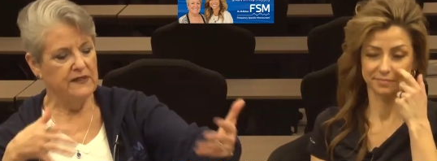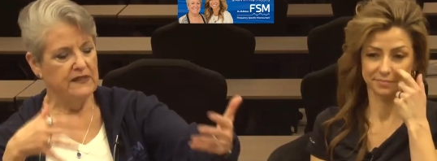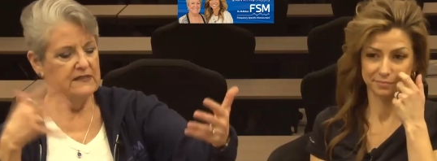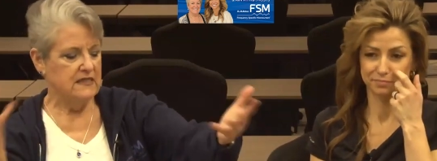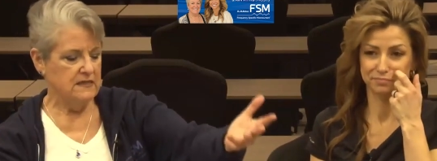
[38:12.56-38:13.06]

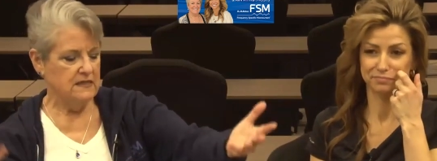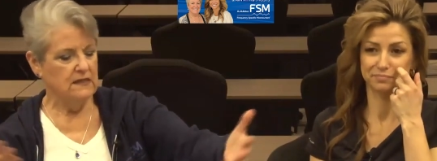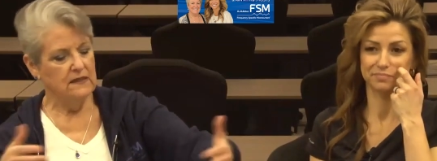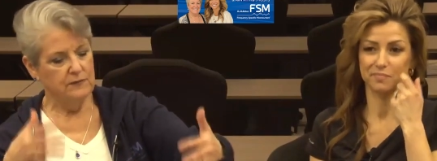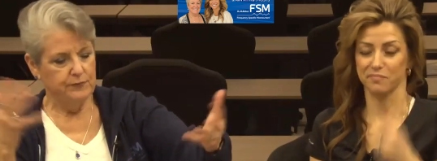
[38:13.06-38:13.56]
Speaker 1: it's
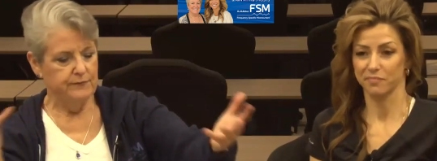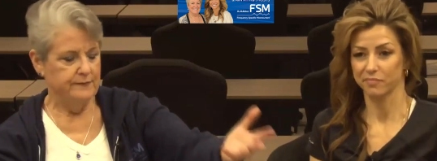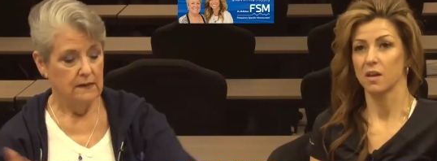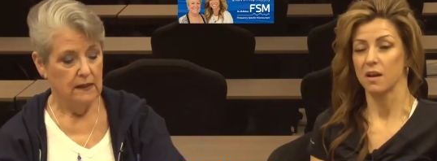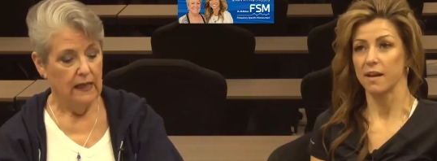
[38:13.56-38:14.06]
easy, and
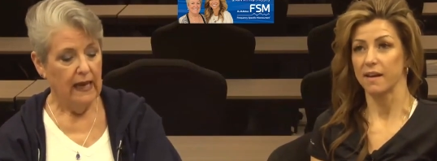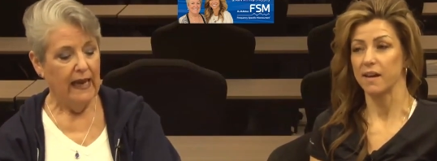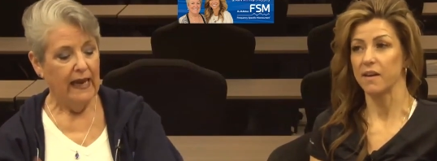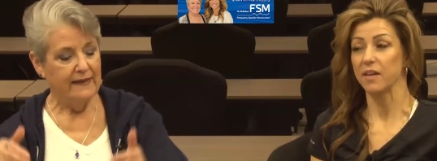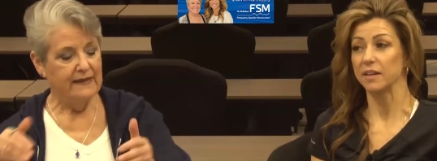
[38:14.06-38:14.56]

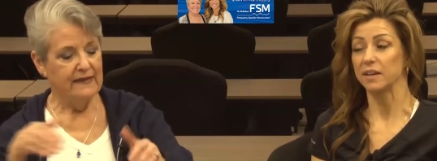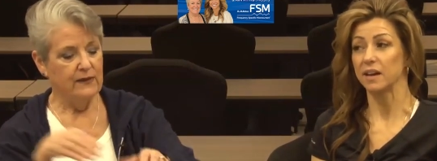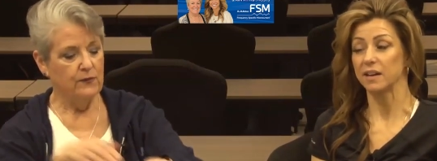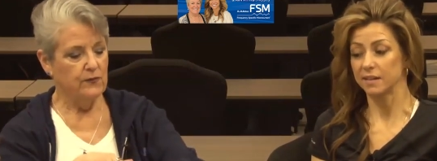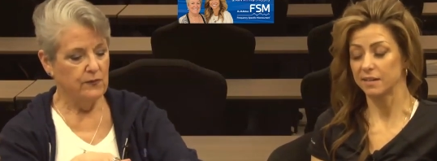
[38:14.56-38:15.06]
and, and that, then it.
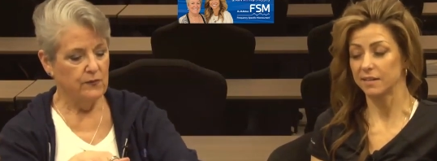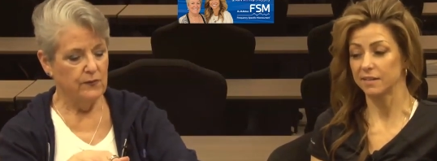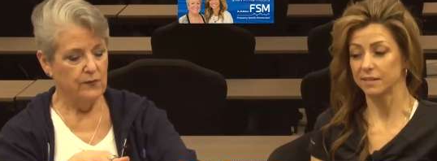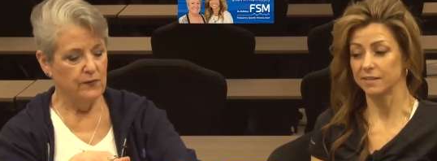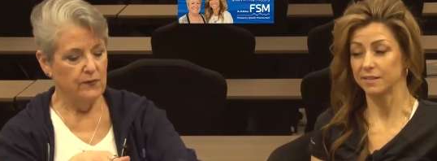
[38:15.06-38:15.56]

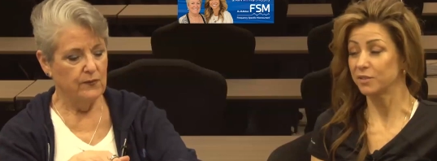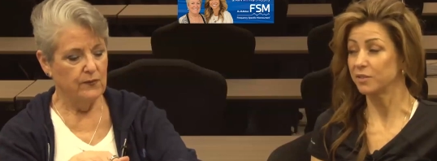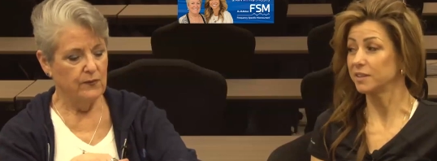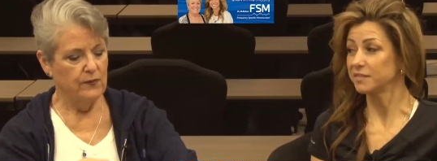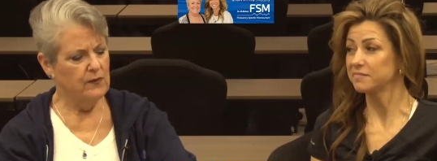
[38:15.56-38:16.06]
Go
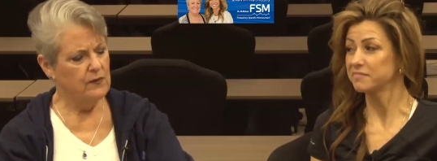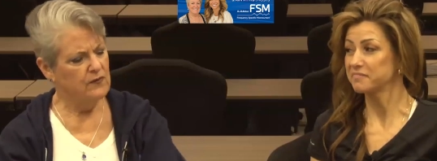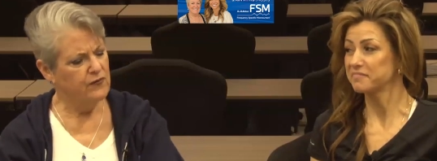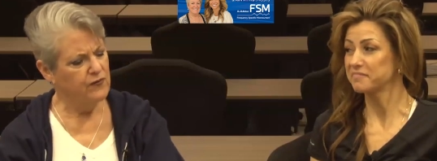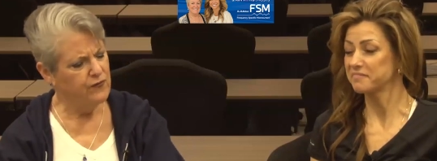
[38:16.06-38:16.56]
on.
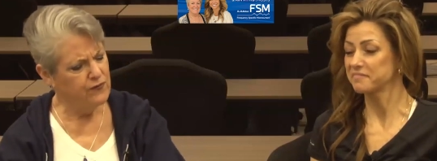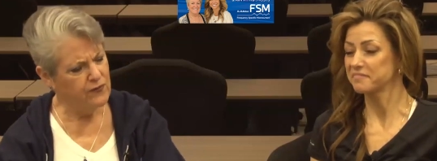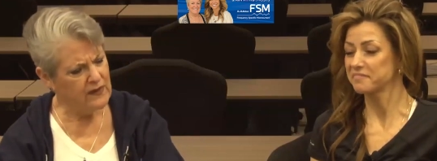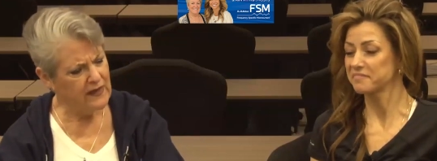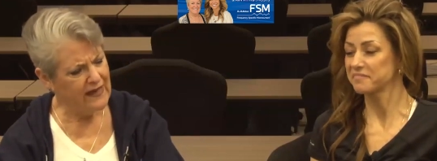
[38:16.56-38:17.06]

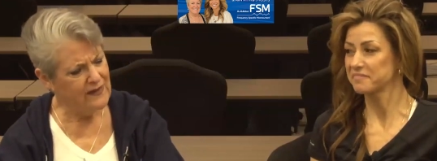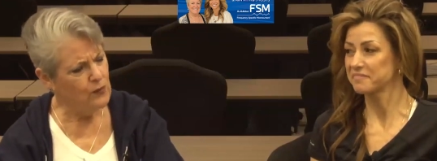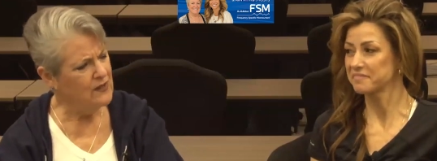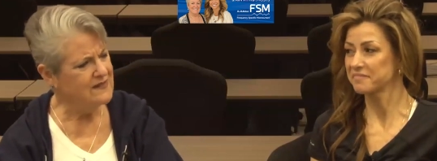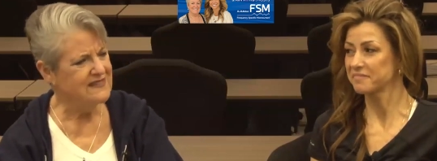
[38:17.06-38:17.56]

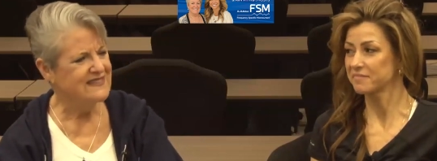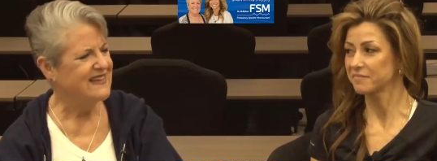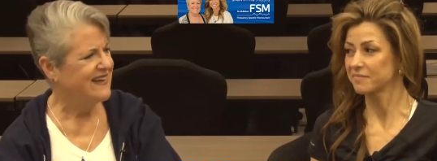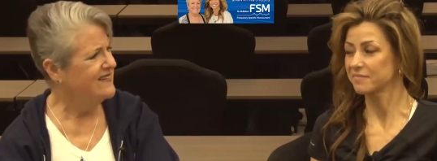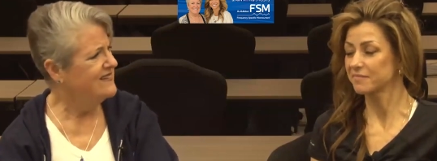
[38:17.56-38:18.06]
Eighty-one and
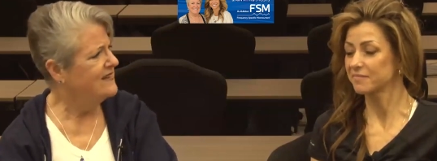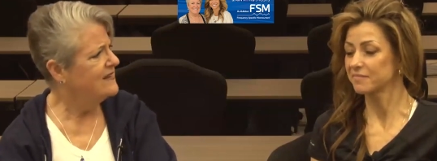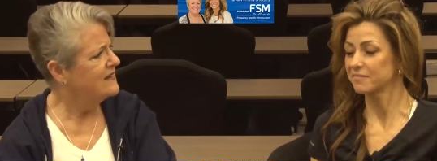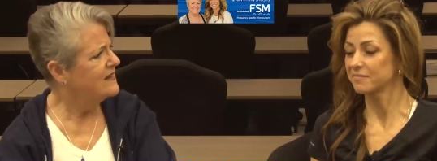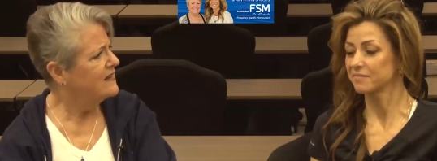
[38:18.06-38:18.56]
ten.
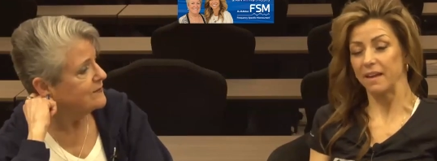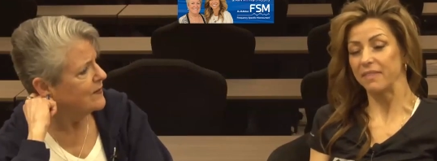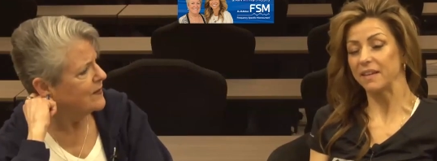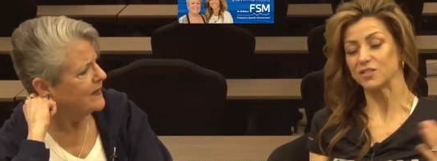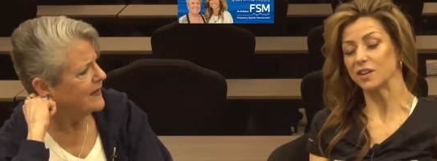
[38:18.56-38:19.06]
Speaker 2: And
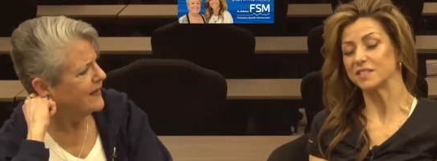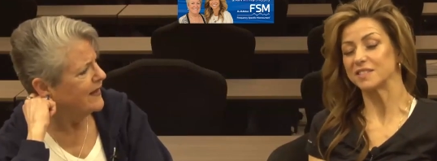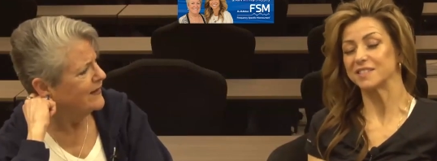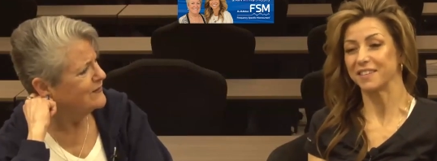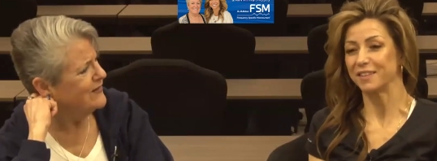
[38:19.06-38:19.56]
that's not to
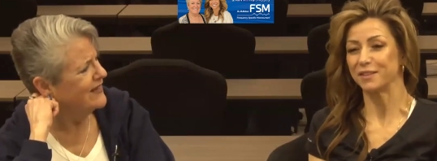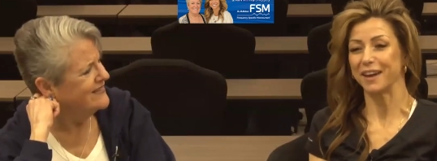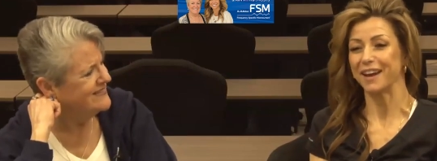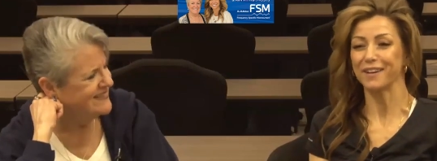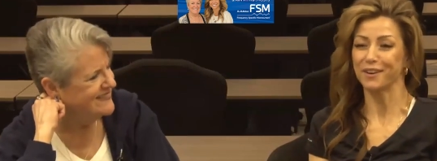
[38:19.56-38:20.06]
say that you
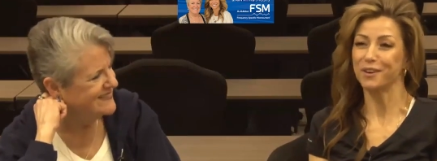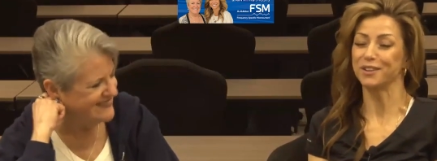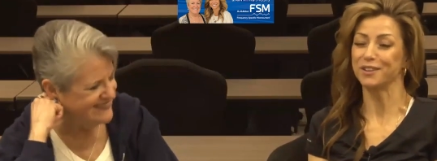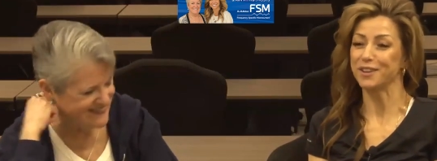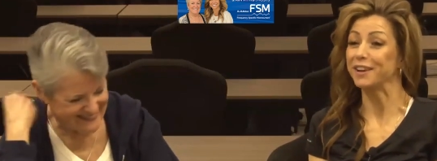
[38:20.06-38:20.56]
can't go
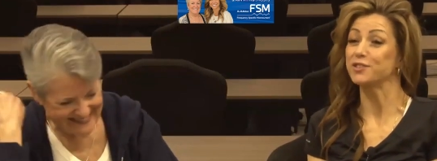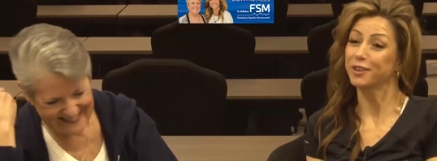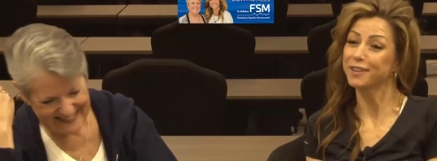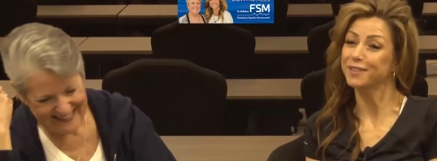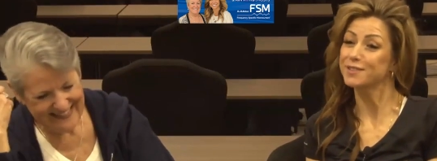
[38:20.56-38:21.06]
and, and
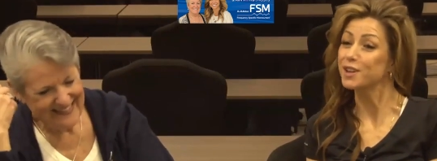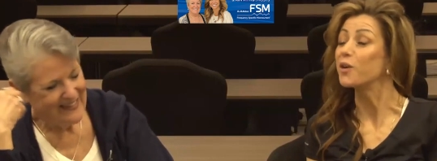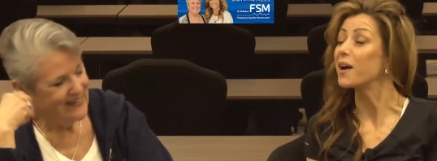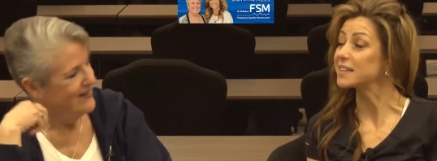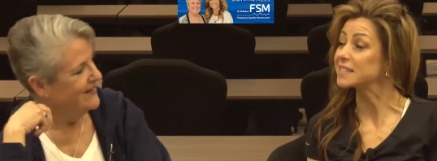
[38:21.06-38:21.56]
treat the
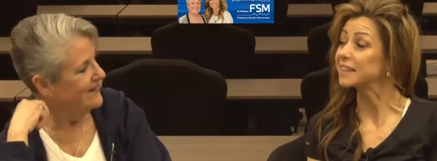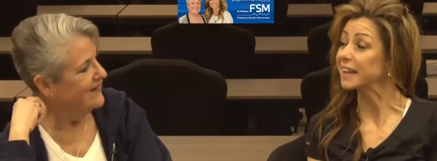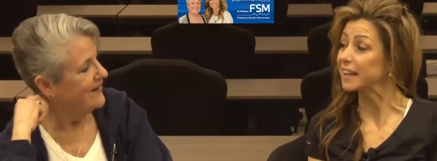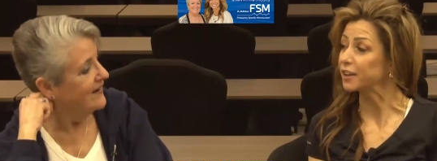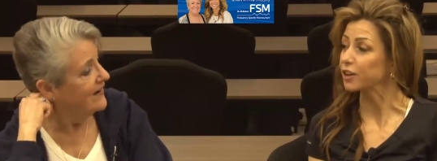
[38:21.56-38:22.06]
psoas
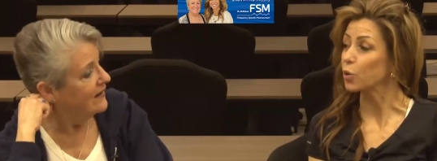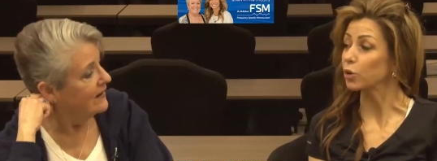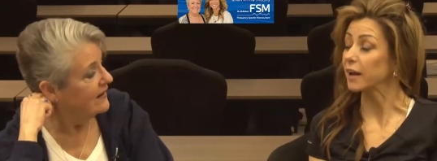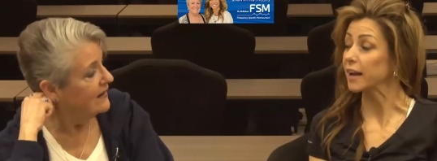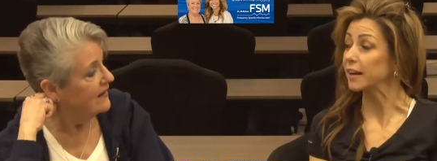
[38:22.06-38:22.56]
later
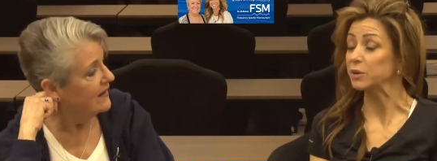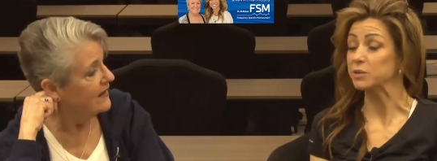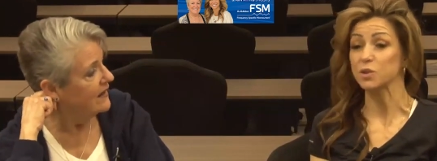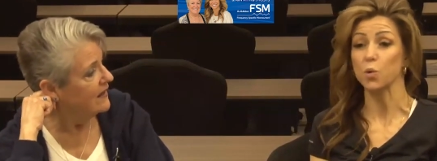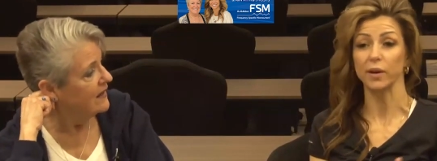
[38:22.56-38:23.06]
or and
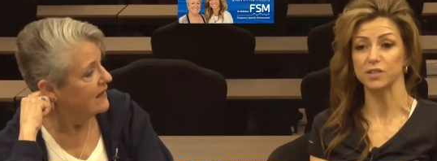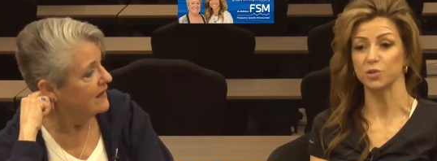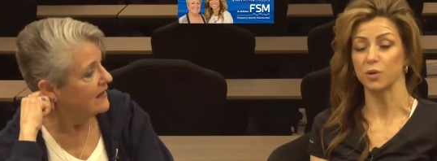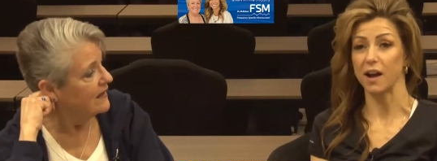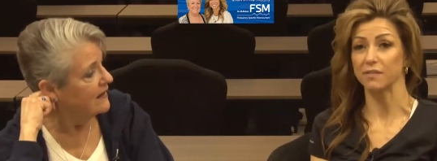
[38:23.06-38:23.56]
it's going
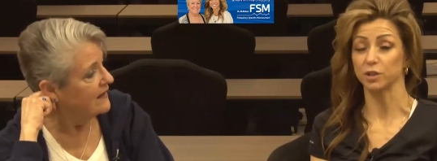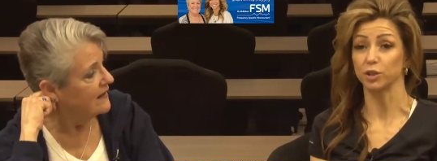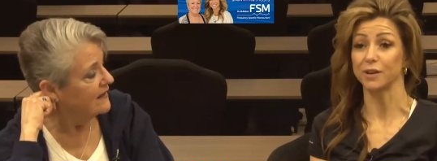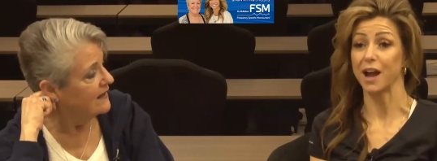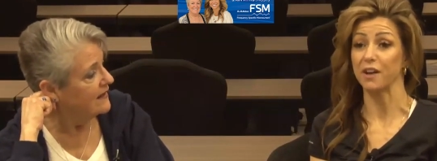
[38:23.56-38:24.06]
to have to
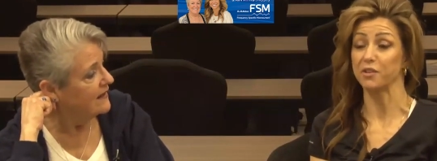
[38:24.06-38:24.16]
learn how to